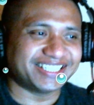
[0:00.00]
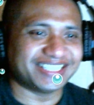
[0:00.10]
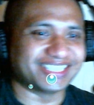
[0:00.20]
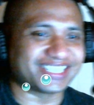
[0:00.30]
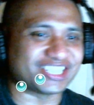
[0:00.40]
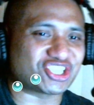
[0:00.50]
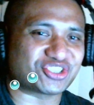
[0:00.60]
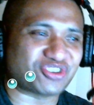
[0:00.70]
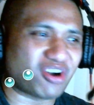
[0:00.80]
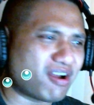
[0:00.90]
looking
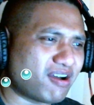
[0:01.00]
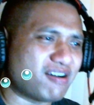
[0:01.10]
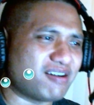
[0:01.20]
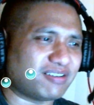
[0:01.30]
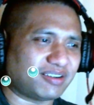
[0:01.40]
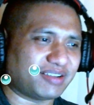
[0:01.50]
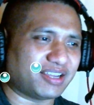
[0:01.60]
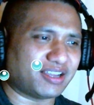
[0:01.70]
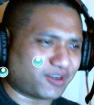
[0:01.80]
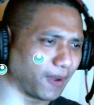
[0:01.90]
strong,
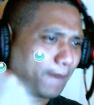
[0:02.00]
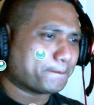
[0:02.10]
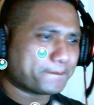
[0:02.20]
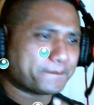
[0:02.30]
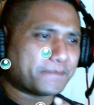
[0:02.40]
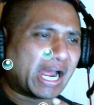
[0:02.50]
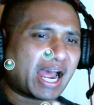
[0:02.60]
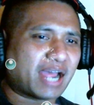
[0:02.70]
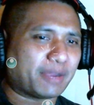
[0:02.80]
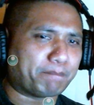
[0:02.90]
man.
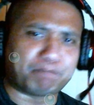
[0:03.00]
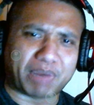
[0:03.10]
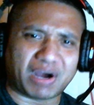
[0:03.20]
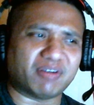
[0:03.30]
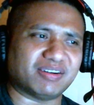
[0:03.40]
Ah, power.